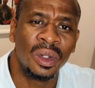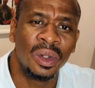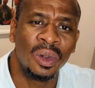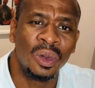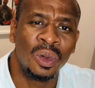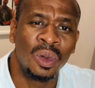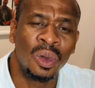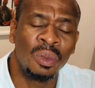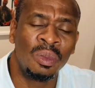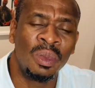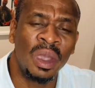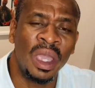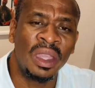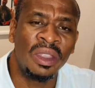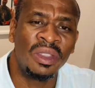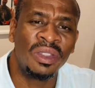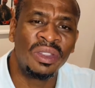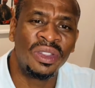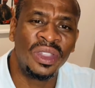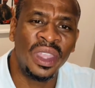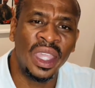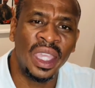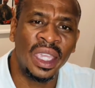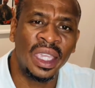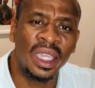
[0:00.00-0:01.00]
we may
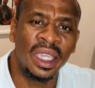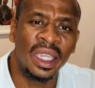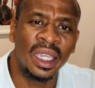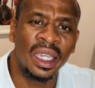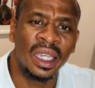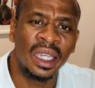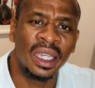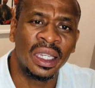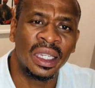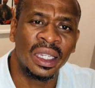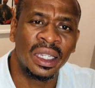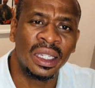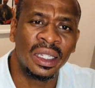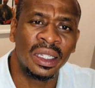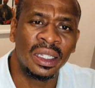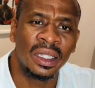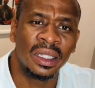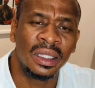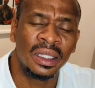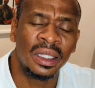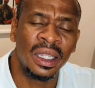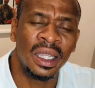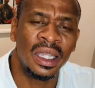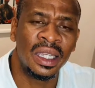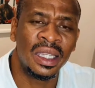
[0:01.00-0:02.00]
think
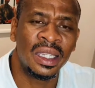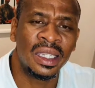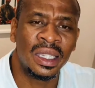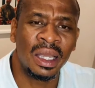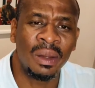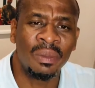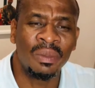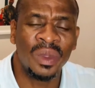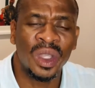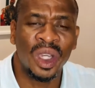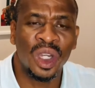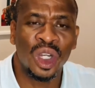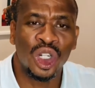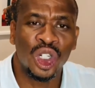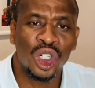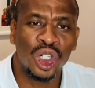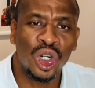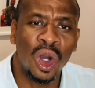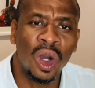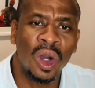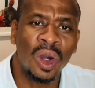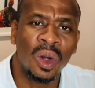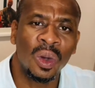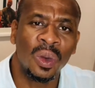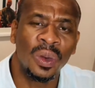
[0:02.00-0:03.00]
there is something
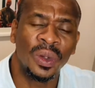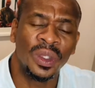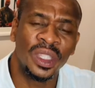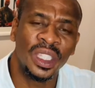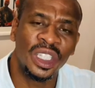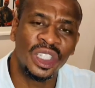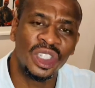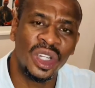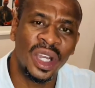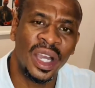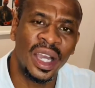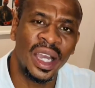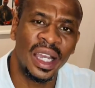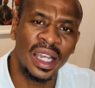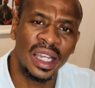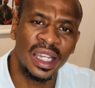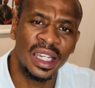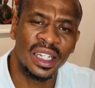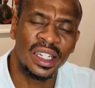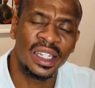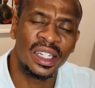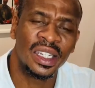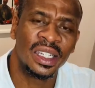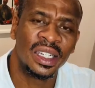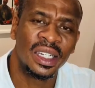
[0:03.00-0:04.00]
wrong with the
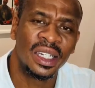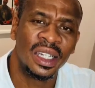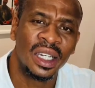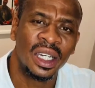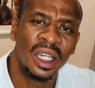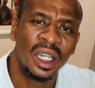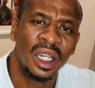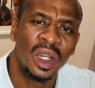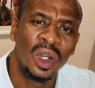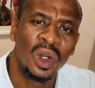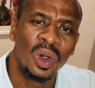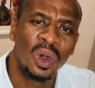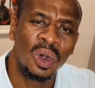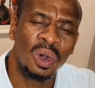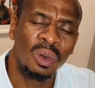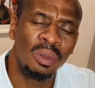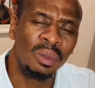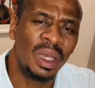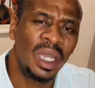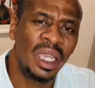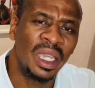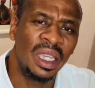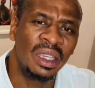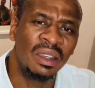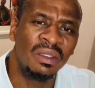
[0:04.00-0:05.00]
child. We
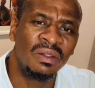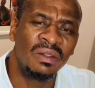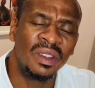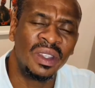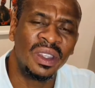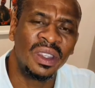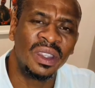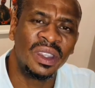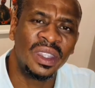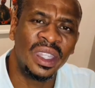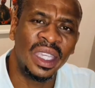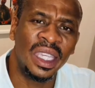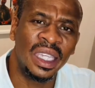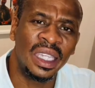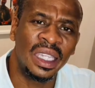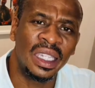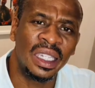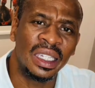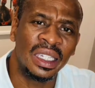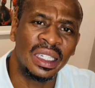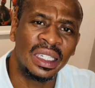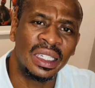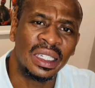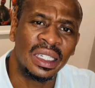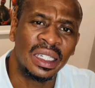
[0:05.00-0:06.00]
may even think
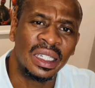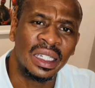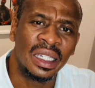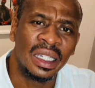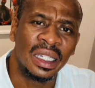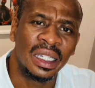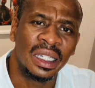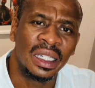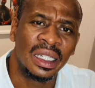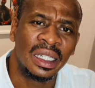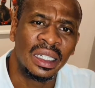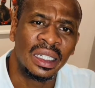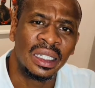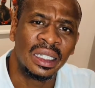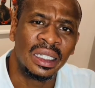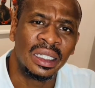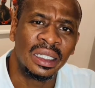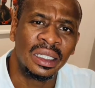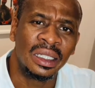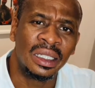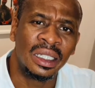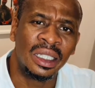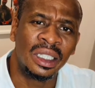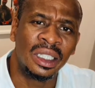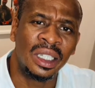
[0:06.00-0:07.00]

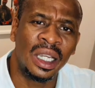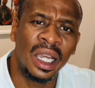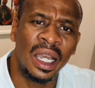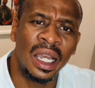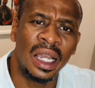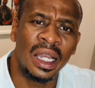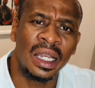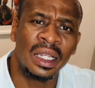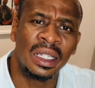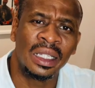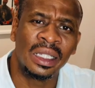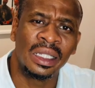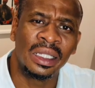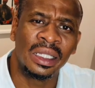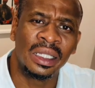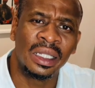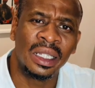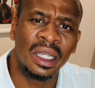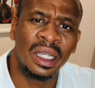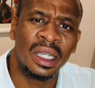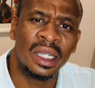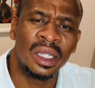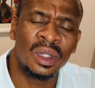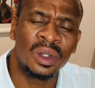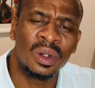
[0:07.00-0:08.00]
the child
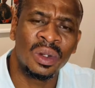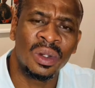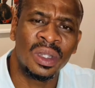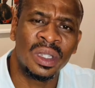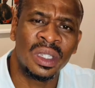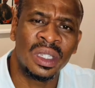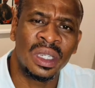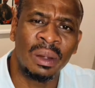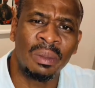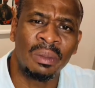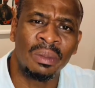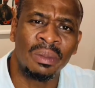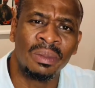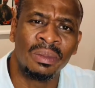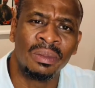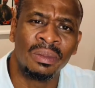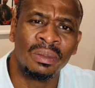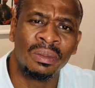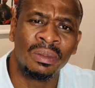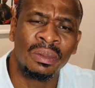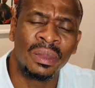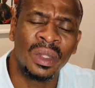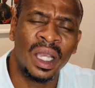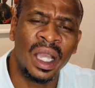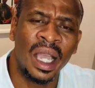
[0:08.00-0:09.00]
has got some
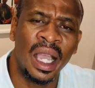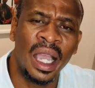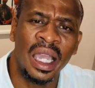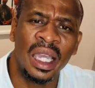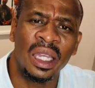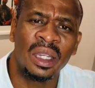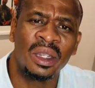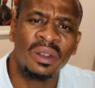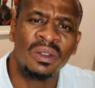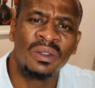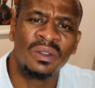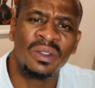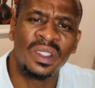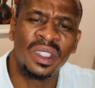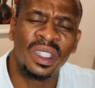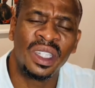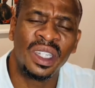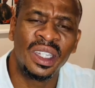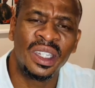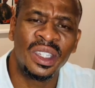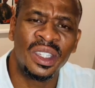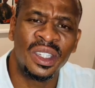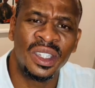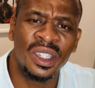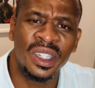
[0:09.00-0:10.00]
kind of
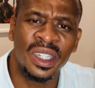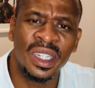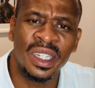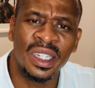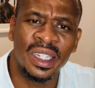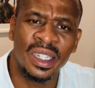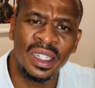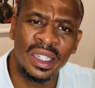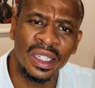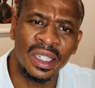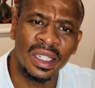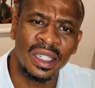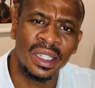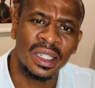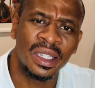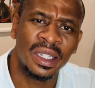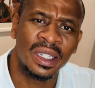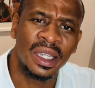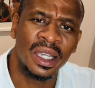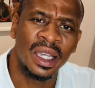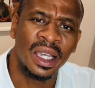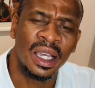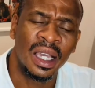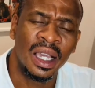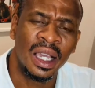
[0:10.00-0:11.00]
disease.
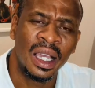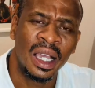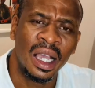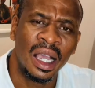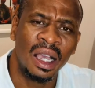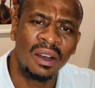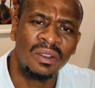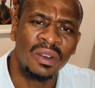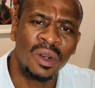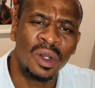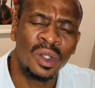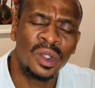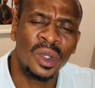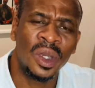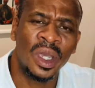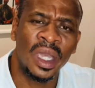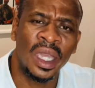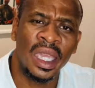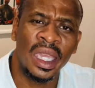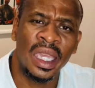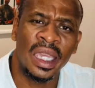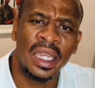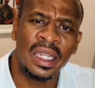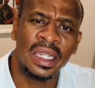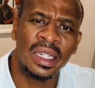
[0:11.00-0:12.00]
I've also
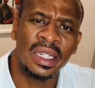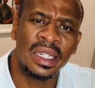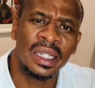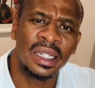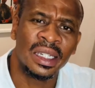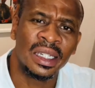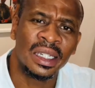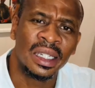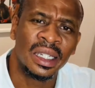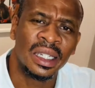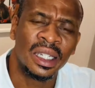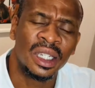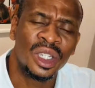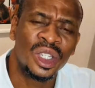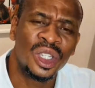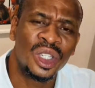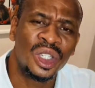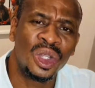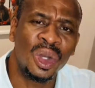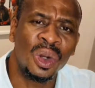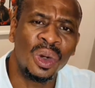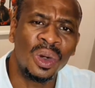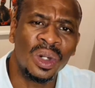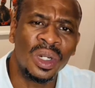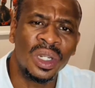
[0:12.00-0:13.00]
heard
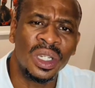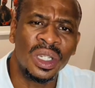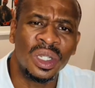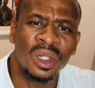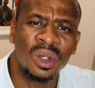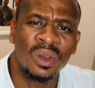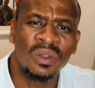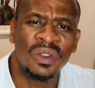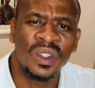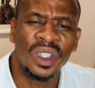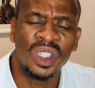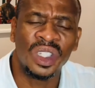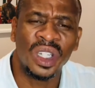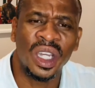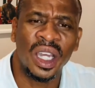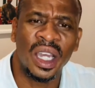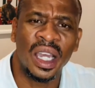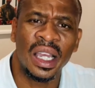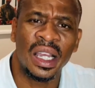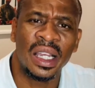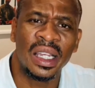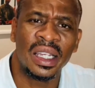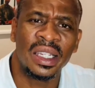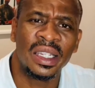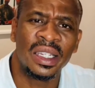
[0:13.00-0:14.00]
stories of a
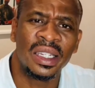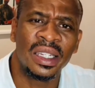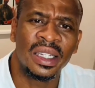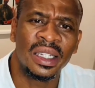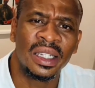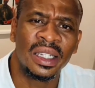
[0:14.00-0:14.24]
child